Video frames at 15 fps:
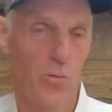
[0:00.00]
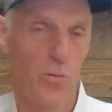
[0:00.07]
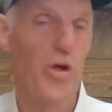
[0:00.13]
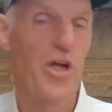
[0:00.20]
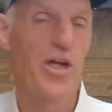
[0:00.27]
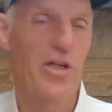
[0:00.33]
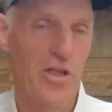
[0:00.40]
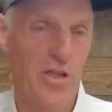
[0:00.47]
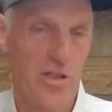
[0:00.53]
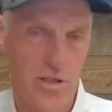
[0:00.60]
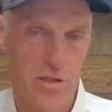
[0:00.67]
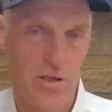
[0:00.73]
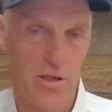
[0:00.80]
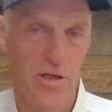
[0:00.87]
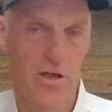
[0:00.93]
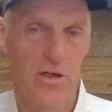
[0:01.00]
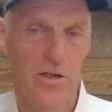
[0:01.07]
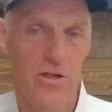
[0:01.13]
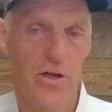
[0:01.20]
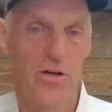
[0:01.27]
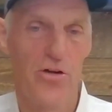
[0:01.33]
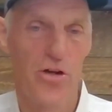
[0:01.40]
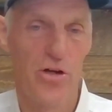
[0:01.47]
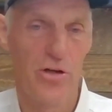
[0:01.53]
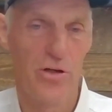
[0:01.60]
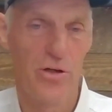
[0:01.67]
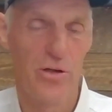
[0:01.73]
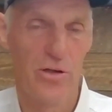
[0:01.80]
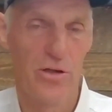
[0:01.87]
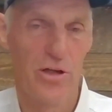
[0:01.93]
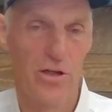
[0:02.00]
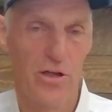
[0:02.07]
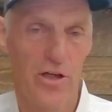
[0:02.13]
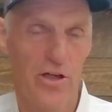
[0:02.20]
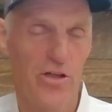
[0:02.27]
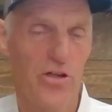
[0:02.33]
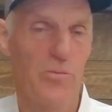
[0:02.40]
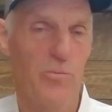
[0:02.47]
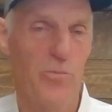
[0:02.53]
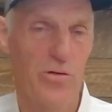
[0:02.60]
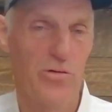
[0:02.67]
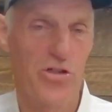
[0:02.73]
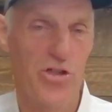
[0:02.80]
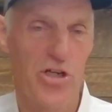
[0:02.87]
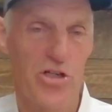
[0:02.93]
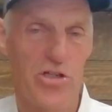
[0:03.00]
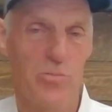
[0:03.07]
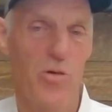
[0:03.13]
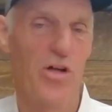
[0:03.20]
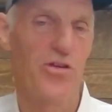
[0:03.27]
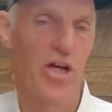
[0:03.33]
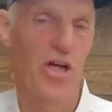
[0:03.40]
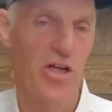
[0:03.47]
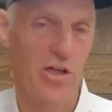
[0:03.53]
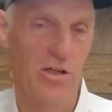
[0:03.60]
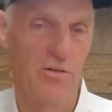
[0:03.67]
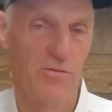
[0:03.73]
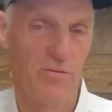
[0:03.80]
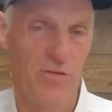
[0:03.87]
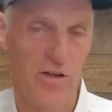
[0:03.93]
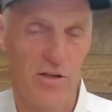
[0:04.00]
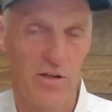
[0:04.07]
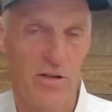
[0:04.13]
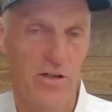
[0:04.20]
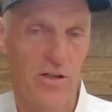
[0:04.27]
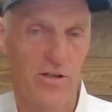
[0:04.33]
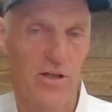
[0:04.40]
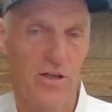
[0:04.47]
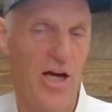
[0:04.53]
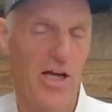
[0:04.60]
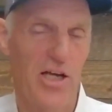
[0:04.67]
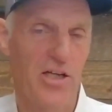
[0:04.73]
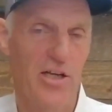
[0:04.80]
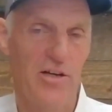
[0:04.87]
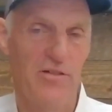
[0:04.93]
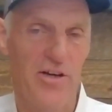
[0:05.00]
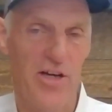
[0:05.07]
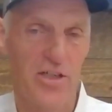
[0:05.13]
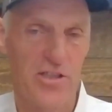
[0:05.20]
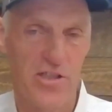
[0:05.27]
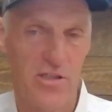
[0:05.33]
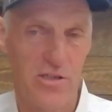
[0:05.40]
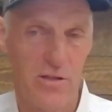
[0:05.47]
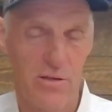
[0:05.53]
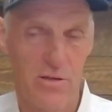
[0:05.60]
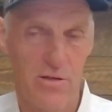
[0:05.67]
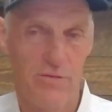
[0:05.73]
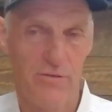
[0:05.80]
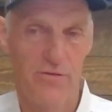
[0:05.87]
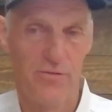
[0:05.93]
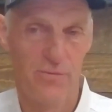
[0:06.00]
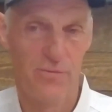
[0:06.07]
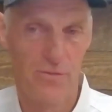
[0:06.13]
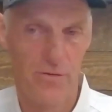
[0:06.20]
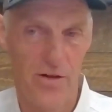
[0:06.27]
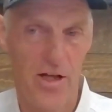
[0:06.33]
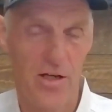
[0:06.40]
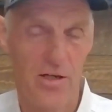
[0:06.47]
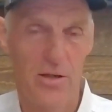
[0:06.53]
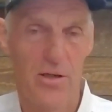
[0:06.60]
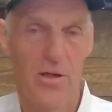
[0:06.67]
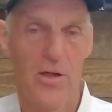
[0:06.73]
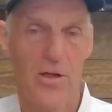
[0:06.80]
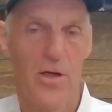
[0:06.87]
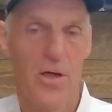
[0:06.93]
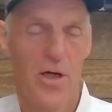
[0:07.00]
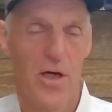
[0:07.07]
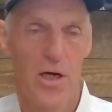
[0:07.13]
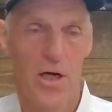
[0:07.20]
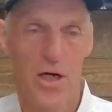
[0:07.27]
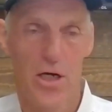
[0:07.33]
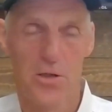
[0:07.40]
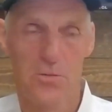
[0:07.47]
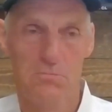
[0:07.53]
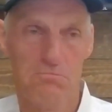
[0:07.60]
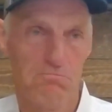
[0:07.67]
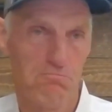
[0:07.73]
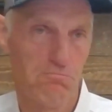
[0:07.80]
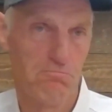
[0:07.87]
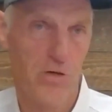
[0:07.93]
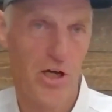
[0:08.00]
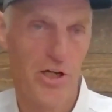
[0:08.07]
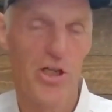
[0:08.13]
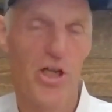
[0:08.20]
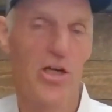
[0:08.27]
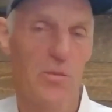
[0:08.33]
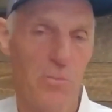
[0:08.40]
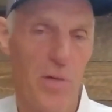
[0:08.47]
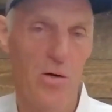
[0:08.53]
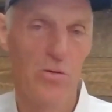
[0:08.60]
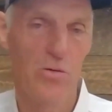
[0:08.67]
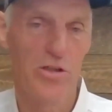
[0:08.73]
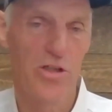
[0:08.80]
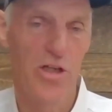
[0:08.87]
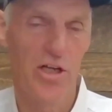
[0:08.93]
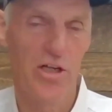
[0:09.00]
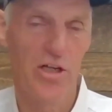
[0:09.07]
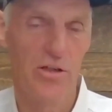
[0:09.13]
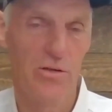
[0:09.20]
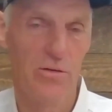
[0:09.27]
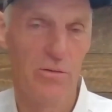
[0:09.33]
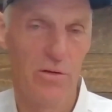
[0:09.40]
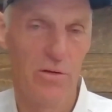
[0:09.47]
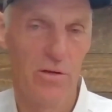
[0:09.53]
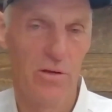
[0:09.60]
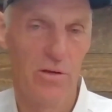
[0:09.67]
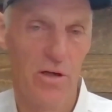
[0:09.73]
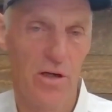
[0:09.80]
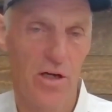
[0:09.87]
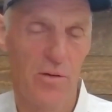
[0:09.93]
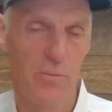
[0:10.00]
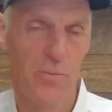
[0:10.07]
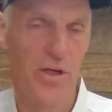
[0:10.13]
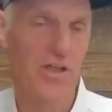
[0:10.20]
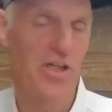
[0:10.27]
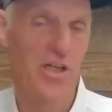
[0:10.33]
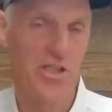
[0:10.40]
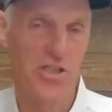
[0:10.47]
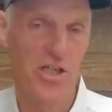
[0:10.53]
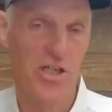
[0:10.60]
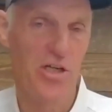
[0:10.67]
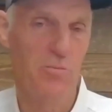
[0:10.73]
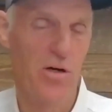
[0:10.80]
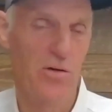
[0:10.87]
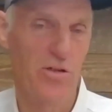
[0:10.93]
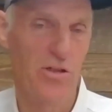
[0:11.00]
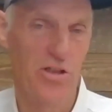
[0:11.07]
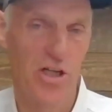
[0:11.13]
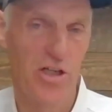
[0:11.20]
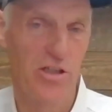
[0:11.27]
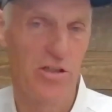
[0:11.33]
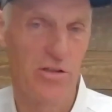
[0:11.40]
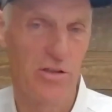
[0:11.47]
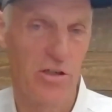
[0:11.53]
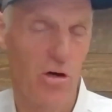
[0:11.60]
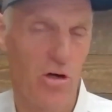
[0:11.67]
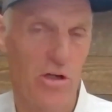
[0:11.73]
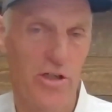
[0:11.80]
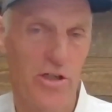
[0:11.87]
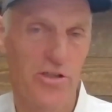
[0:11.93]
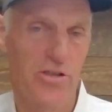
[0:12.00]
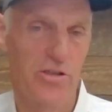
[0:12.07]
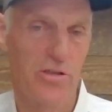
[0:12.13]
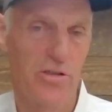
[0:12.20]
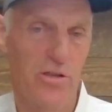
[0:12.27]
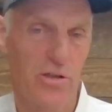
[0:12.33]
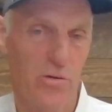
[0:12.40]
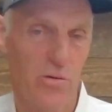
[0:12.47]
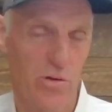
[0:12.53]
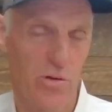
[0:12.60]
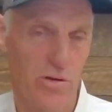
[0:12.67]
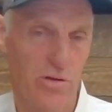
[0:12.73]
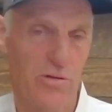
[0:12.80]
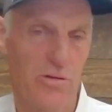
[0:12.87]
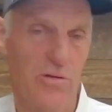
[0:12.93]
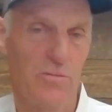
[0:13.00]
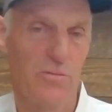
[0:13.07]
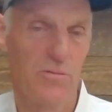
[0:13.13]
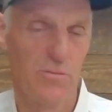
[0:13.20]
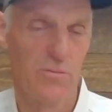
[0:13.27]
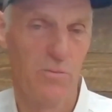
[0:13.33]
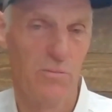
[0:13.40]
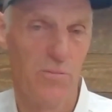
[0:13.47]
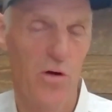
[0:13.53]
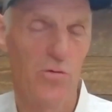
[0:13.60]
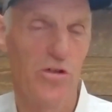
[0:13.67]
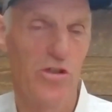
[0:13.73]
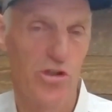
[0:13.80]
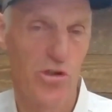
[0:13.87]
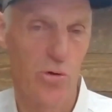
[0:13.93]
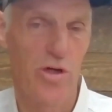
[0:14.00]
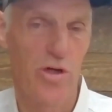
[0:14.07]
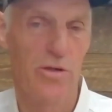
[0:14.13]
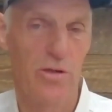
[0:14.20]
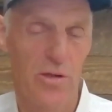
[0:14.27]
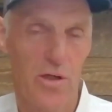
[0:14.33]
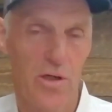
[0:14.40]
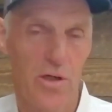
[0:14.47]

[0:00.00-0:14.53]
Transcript: weakness in the immune system. I'll take an INFX. Then I take a bone and tendon BTC, bone and tendon cartilage, or bone and joint,